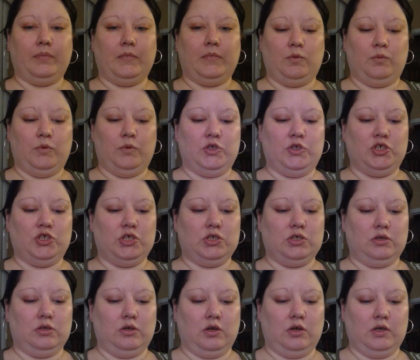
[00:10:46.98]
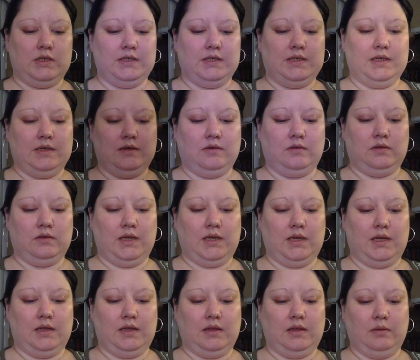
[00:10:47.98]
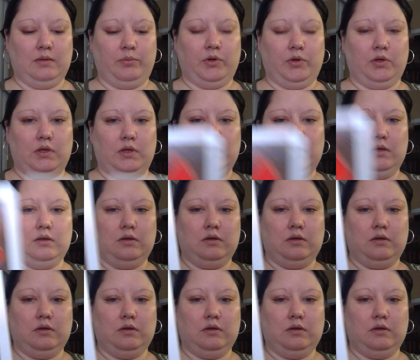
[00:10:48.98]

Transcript: which are detailed in the booklet.